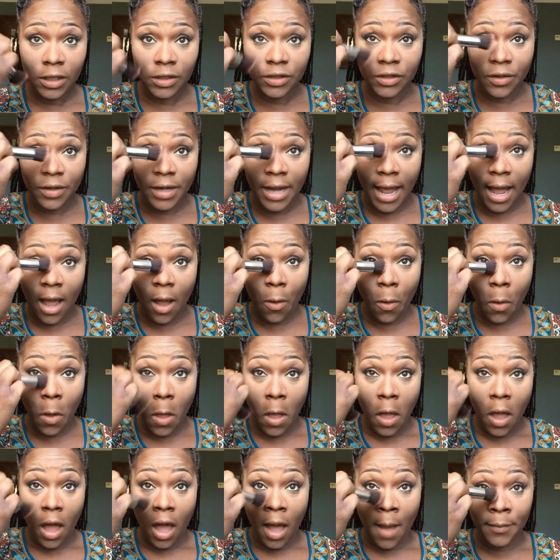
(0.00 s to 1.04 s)
So now
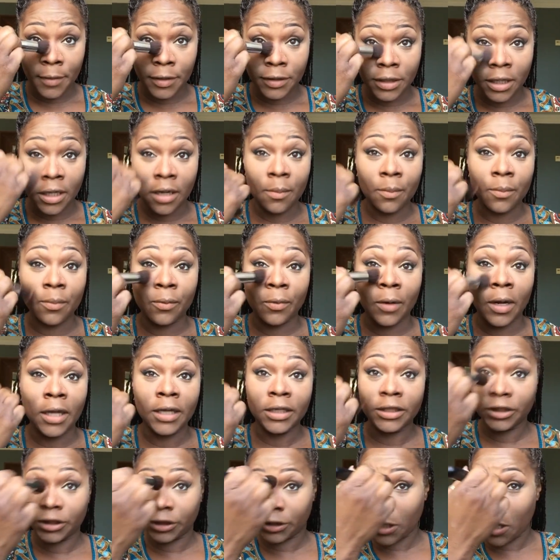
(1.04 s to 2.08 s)
I'm just gonna
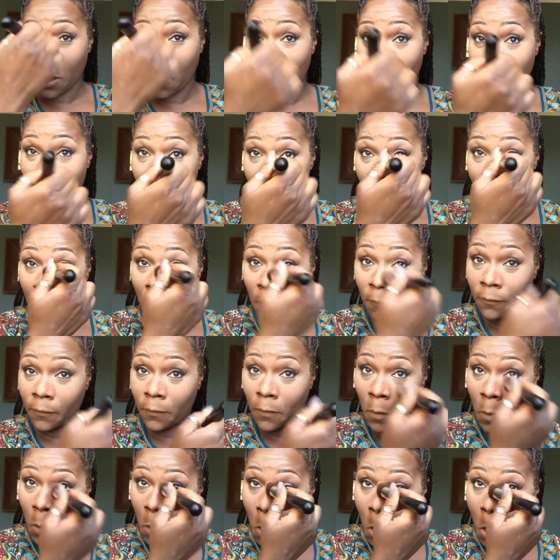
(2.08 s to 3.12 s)
brush off
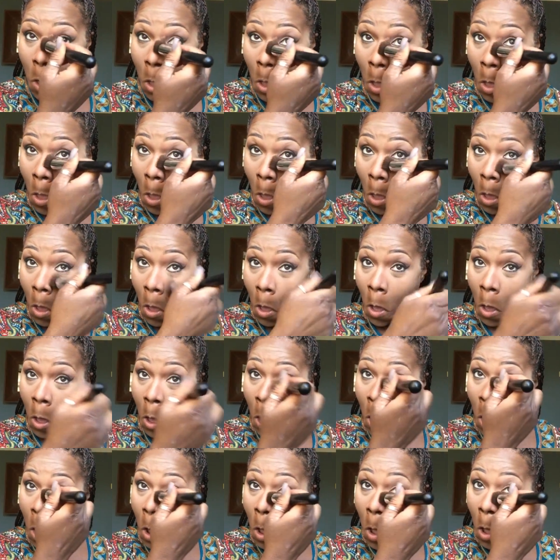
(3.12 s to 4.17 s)

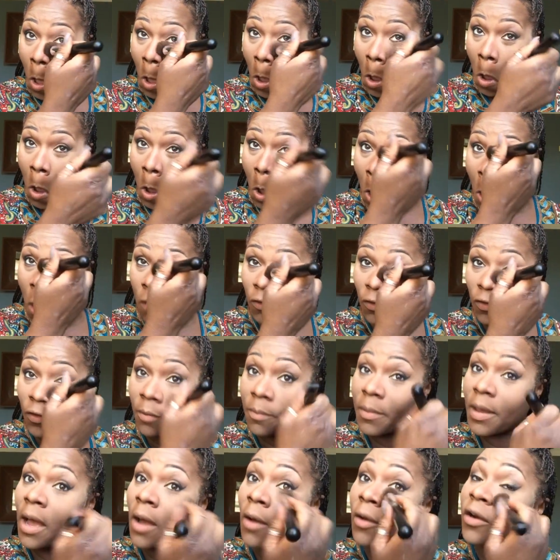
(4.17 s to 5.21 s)
all of
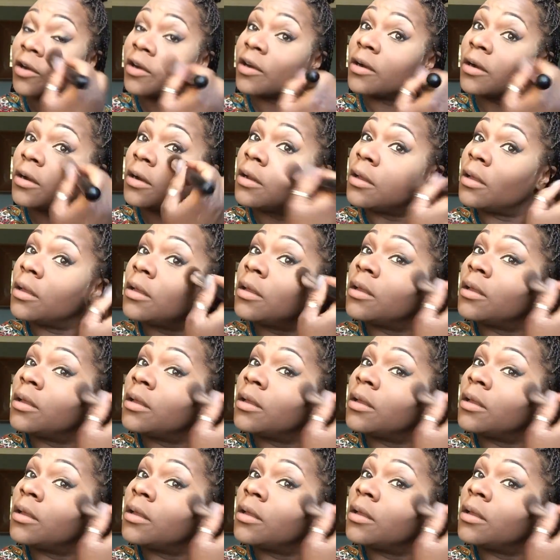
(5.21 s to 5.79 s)
the powder